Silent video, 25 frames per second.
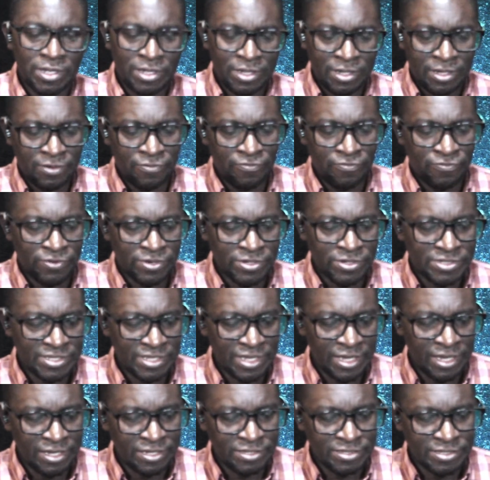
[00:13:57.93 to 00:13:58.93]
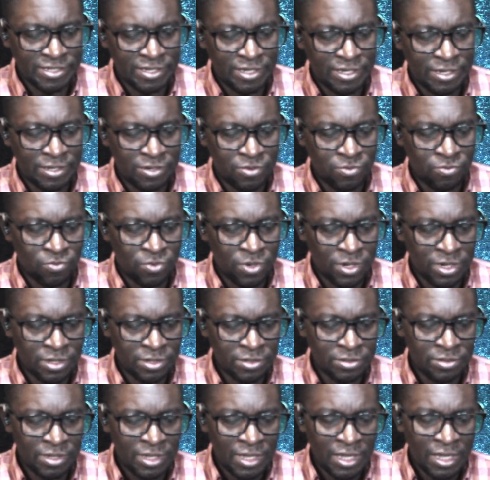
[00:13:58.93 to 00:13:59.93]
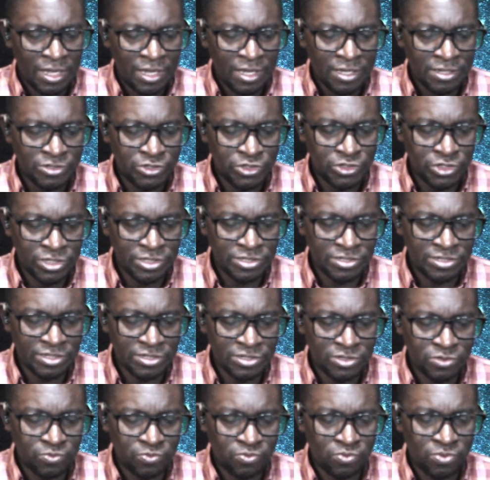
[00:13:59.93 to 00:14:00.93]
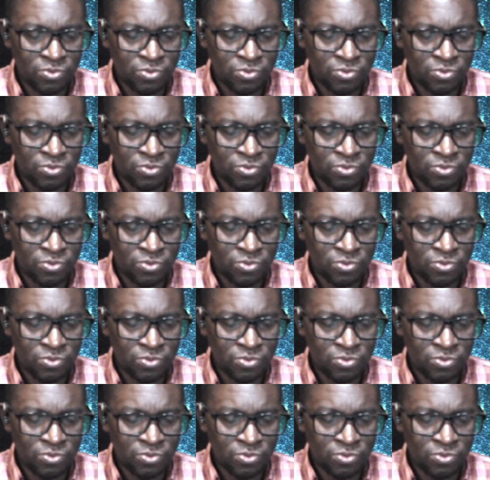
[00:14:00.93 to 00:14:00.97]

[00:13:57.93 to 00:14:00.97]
and verse 18, when Jesus